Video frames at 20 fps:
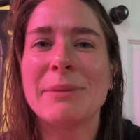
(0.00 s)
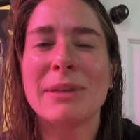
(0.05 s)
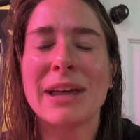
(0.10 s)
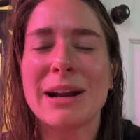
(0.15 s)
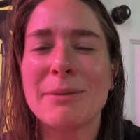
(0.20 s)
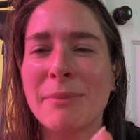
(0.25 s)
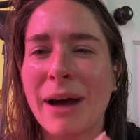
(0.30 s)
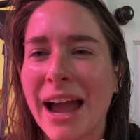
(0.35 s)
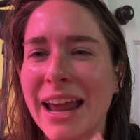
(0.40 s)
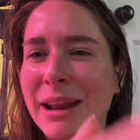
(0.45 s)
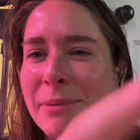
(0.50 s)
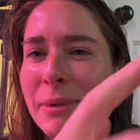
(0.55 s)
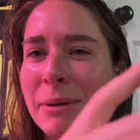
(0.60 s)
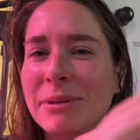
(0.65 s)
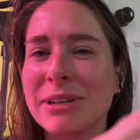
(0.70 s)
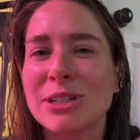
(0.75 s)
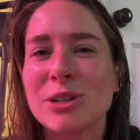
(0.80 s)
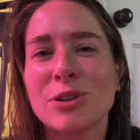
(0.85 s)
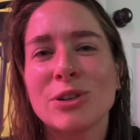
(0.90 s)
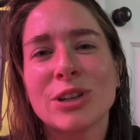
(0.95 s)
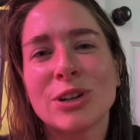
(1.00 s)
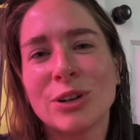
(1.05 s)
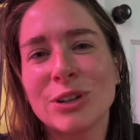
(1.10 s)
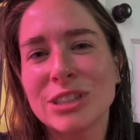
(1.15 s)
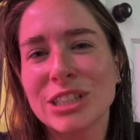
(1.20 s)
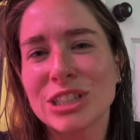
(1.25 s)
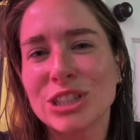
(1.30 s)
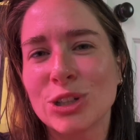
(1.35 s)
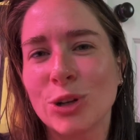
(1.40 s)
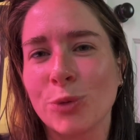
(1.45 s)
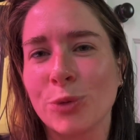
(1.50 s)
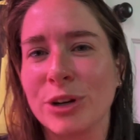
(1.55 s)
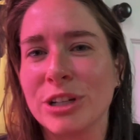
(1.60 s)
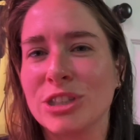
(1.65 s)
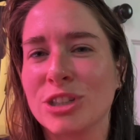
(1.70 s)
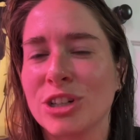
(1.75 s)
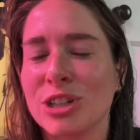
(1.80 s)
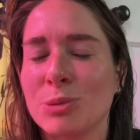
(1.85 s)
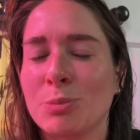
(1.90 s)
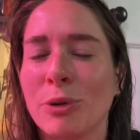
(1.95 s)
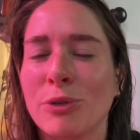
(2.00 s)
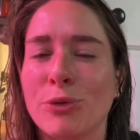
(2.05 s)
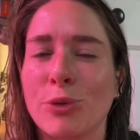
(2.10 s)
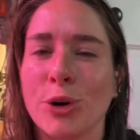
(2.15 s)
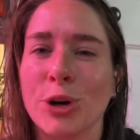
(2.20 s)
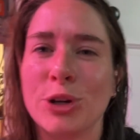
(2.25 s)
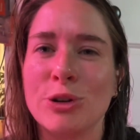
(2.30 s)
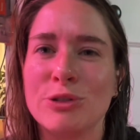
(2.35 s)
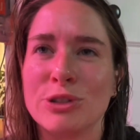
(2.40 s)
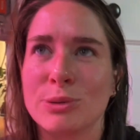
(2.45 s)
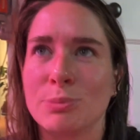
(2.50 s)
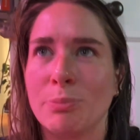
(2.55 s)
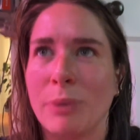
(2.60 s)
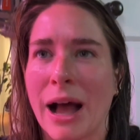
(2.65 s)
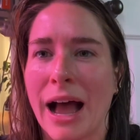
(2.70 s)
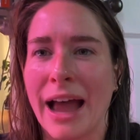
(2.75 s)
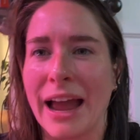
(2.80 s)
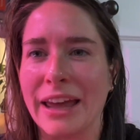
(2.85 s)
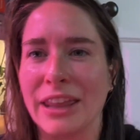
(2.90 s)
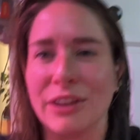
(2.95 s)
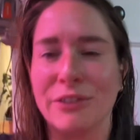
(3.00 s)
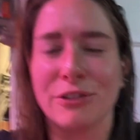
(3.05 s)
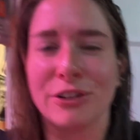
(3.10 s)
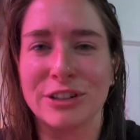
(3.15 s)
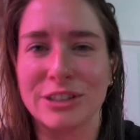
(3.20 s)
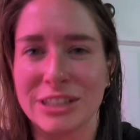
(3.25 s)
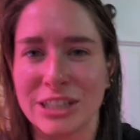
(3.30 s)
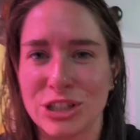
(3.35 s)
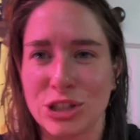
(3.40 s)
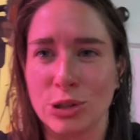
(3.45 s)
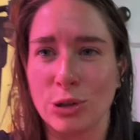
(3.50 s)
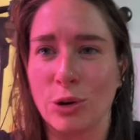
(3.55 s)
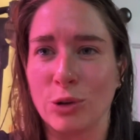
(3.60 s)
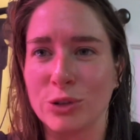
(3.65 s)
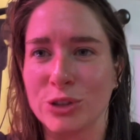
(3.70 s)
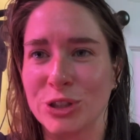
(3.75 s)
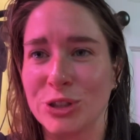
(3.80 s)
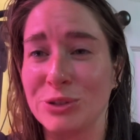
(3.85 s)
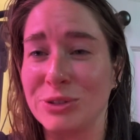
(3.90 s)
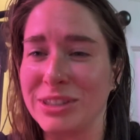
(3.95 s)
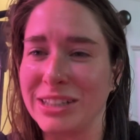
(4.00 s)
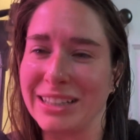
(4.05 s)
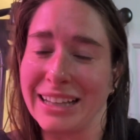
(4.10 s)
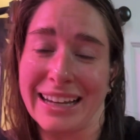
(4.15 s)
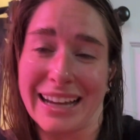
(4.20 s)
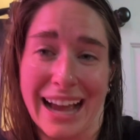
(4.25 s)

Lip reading: that in mind and maybe do a little additional research before you just buy the first tissue culture you see like